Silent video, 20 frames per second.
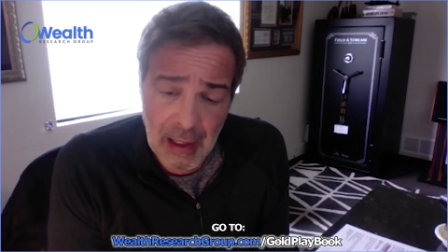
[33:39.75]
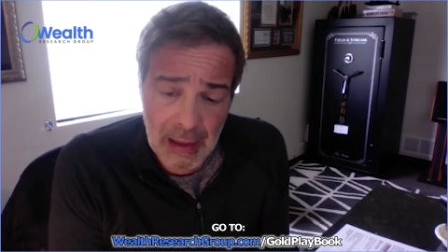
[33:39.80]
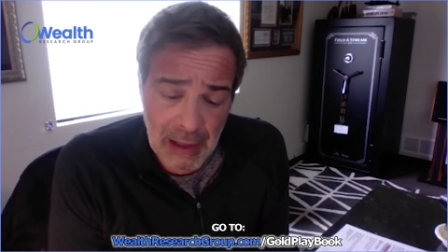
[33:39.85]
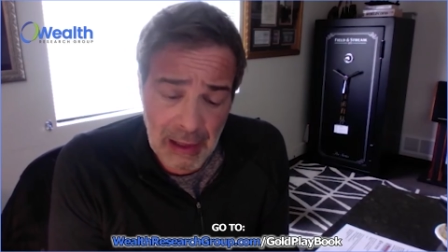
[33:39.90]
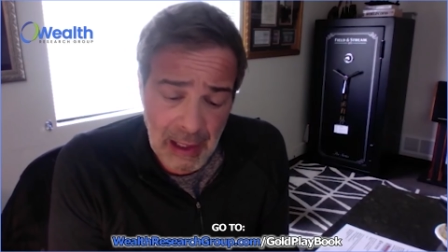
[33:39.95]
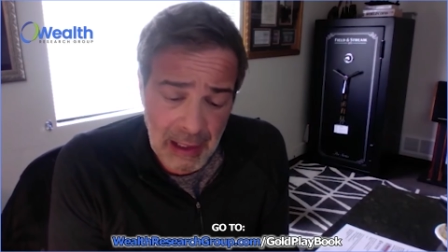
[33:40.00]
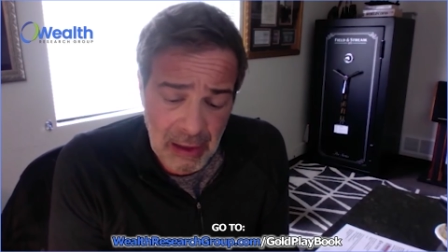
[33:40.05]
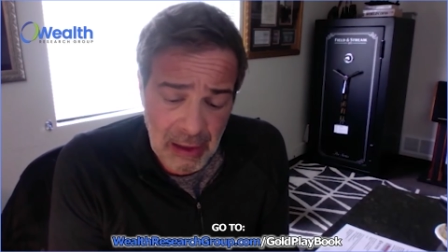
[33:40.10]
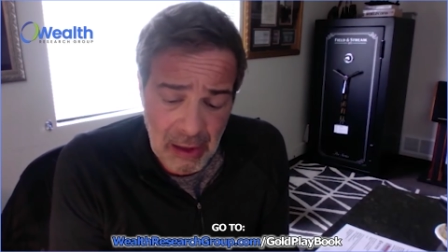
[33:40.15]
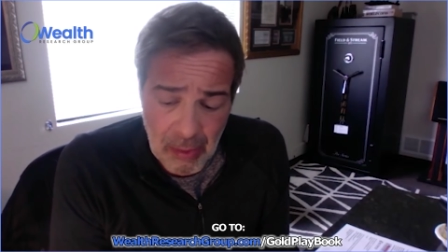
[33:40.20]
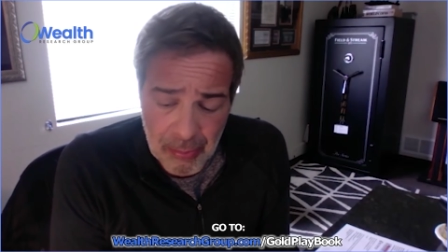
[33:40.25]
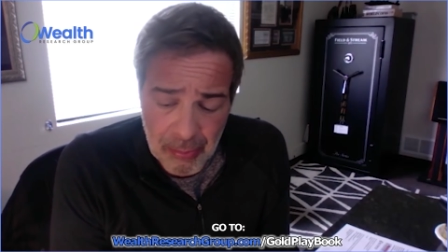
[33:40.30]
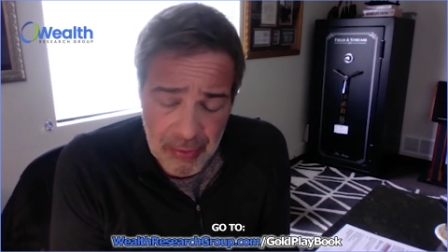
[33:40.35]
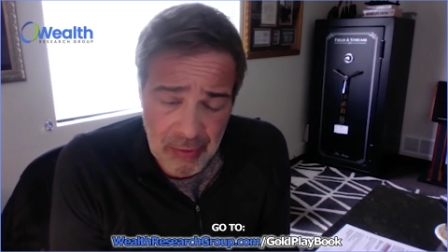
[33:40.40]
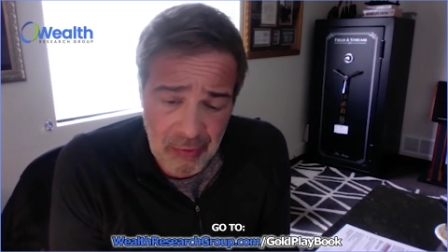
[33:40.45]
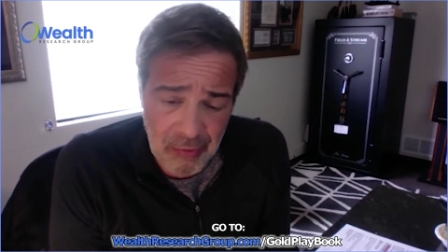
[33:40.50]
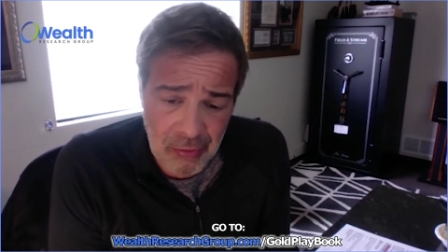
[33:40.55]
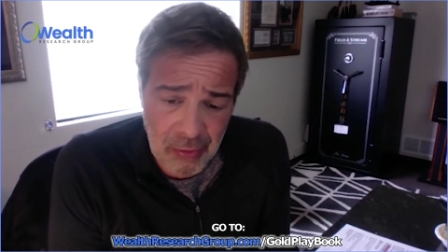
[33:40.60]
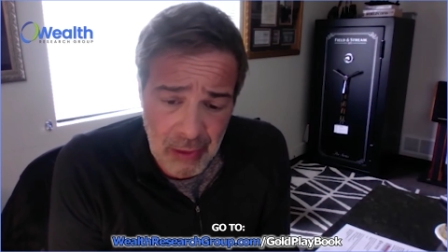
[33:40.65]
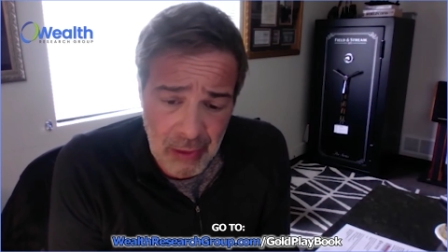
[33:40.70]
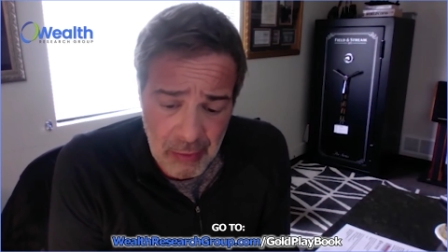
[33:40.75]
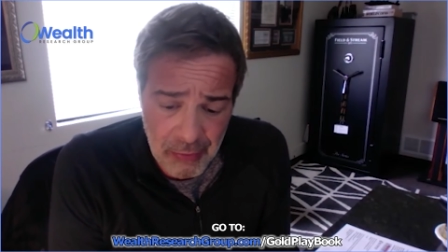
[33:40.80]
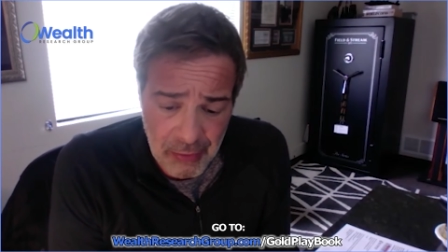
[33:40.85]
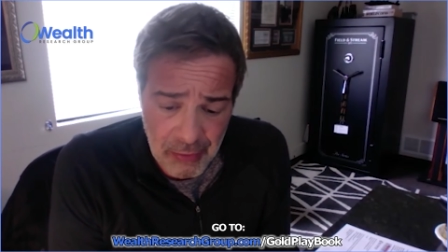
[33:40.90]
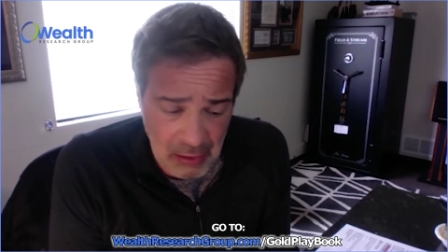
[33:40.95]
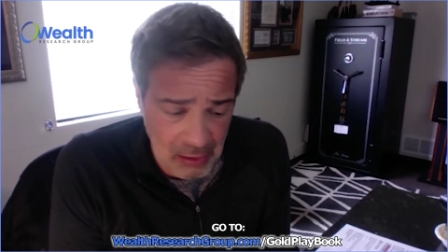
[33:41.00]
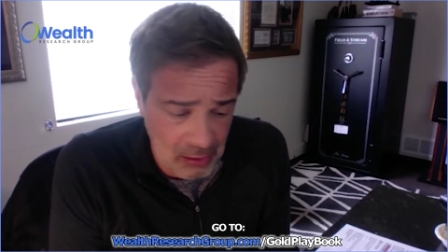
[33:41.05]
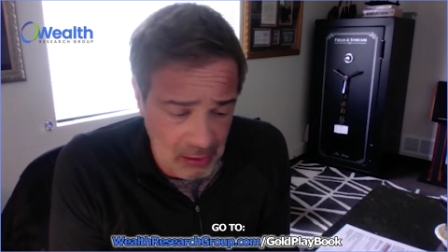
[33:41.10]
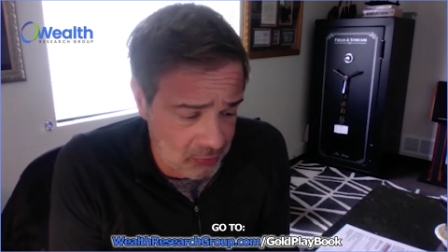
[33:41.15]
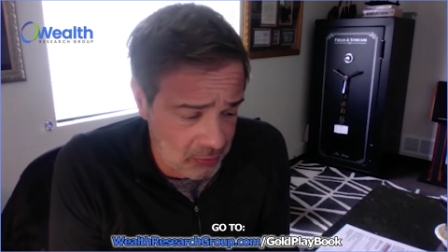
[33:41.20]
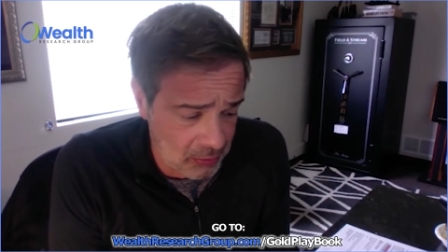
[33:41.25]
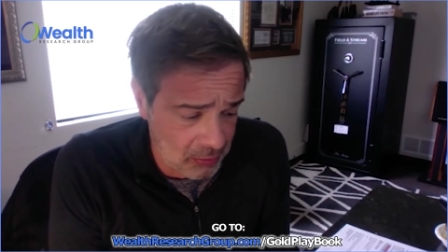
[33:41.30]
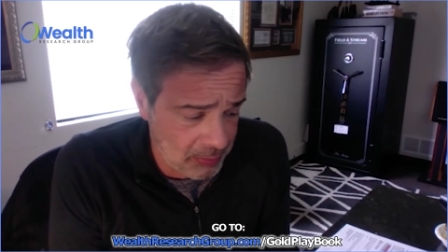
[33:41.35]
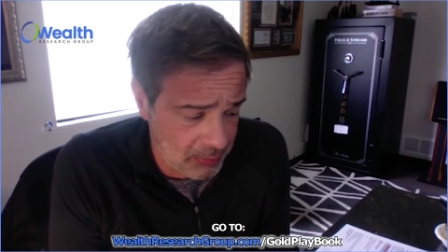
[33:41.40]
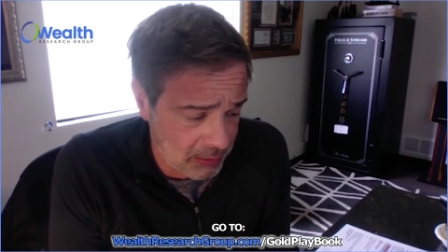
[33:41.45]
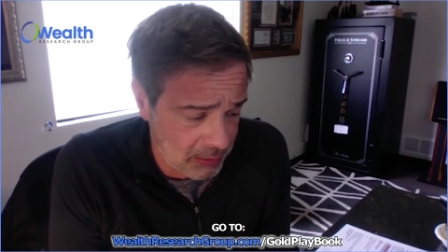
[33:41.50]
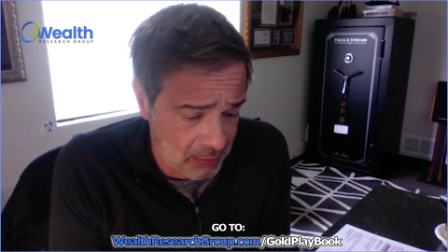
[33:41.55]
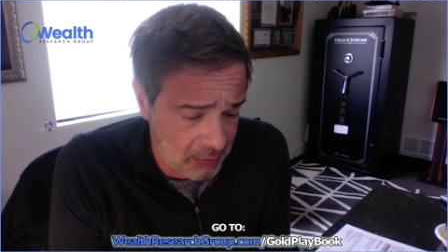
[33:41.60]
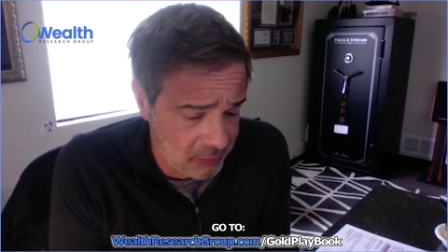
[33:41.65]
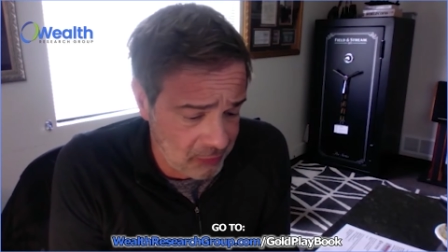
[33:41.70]
the online companies around the
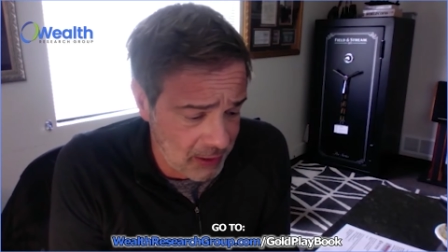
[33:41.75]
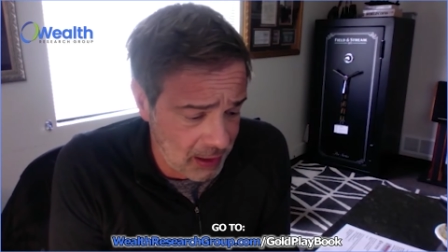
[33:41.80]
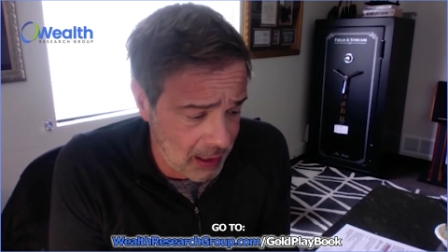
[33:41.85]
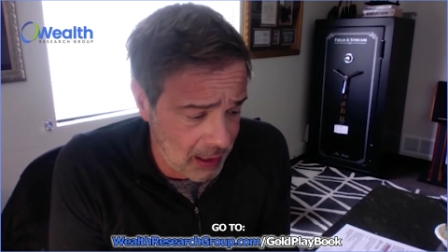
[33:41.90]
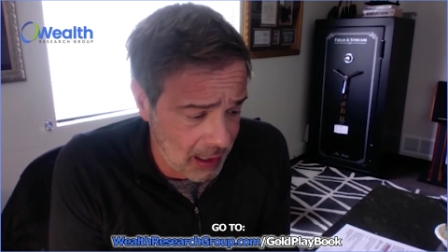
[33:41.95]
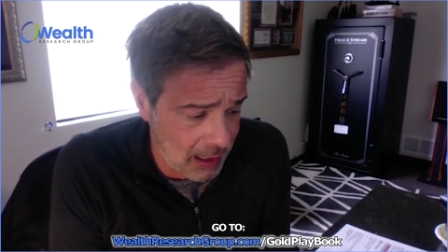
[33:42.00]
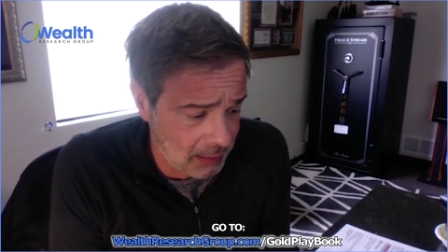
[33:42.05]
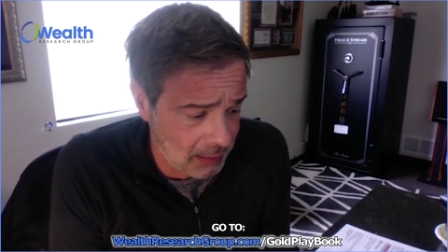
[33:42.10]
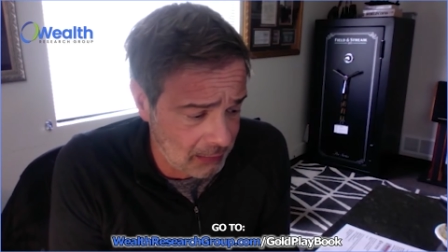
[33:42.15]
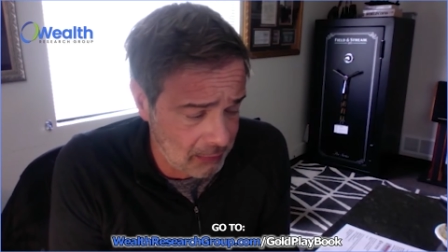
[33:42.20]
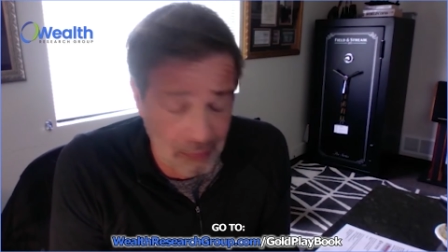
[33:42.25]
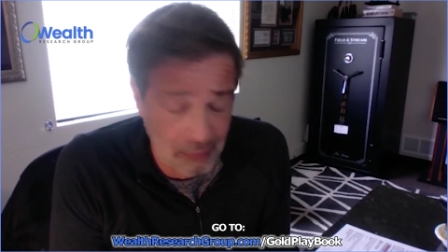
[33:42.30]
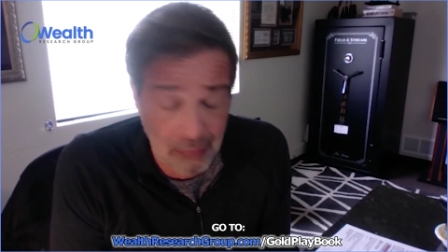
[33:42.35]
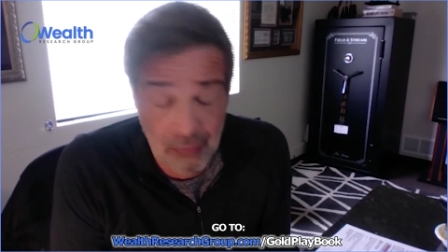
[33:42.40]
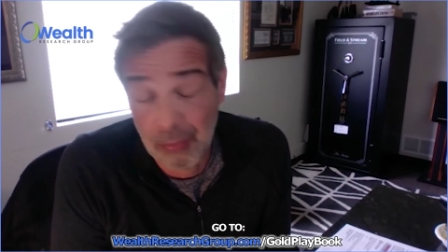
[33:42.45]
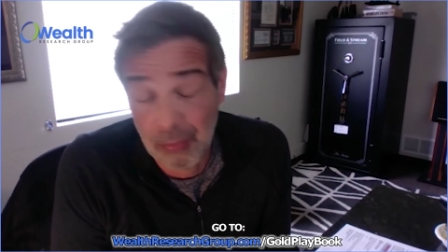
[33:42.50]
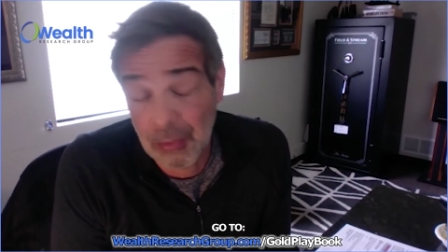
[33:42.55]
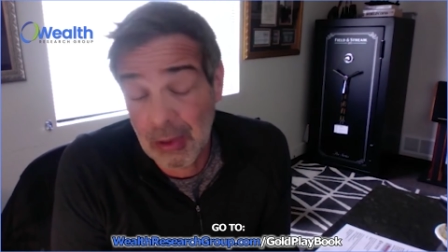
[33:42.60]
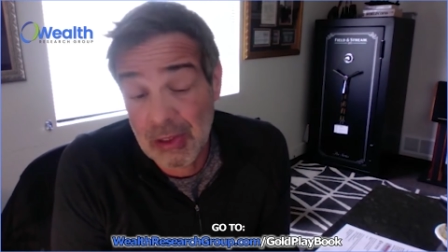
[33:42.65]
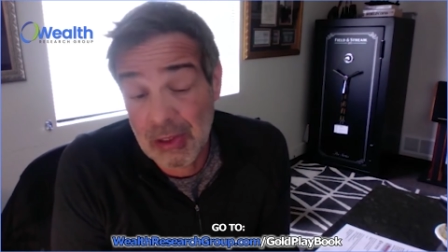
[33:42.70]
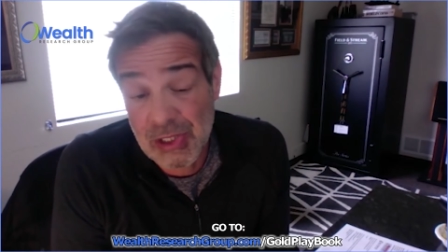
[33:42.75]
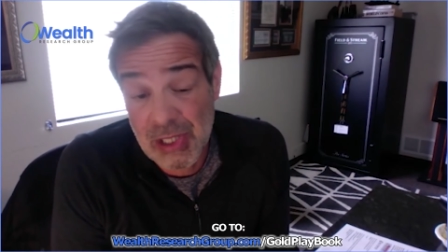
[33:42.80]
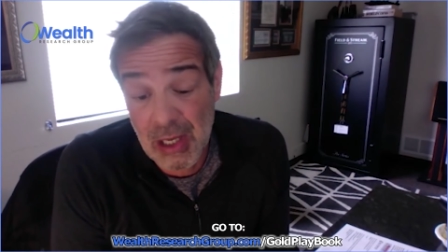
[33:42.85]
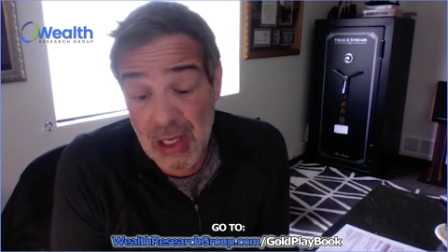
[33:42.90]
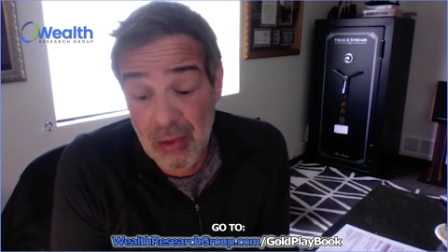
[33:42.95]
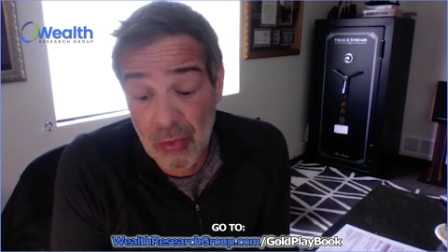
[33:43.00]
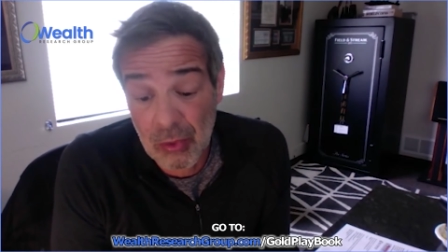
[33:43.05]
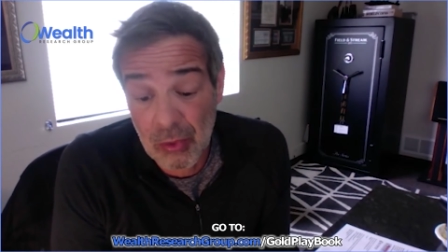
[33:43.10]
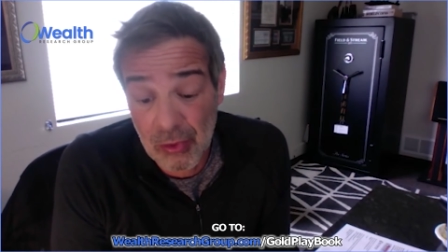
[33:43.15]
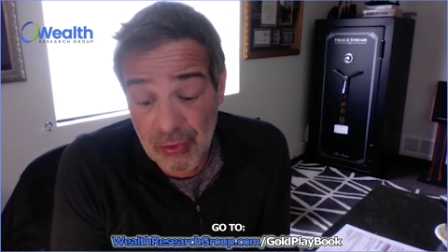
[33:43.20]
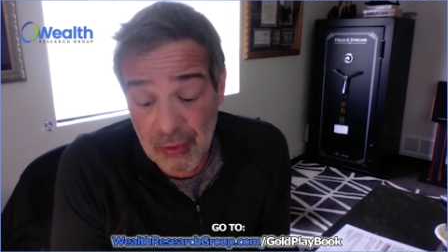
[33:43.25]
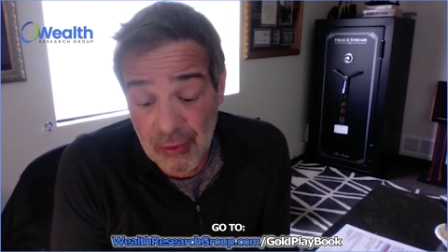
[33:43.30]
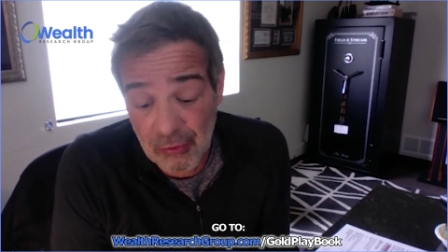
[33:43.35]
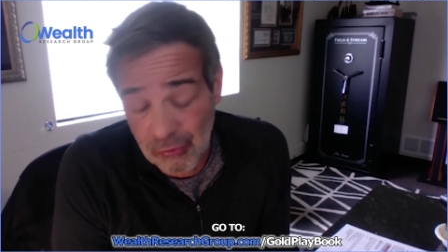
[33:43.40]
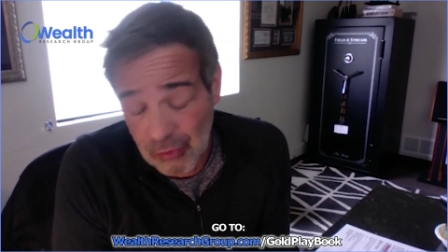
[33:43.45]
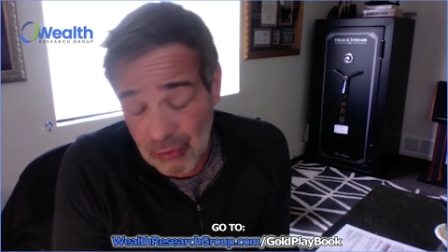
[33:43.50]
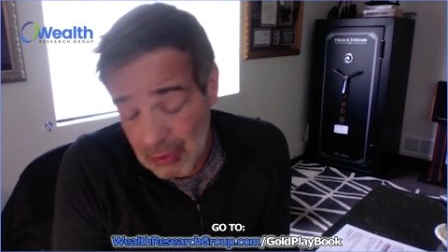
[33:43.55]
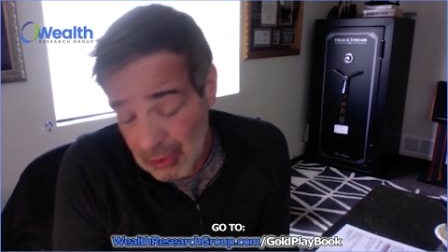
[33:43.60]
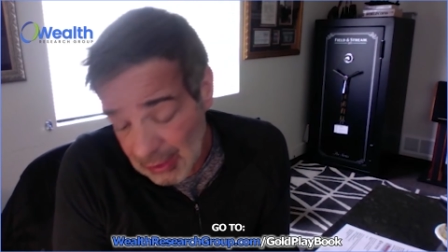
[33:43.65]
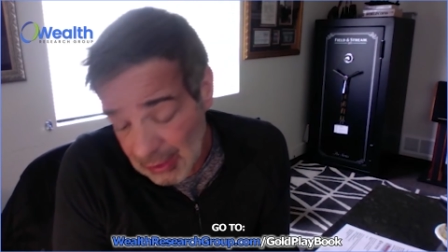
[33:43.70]
country because to me, it's not
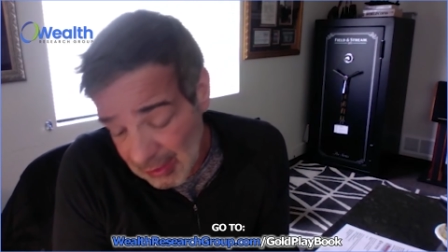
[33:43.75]
worth it.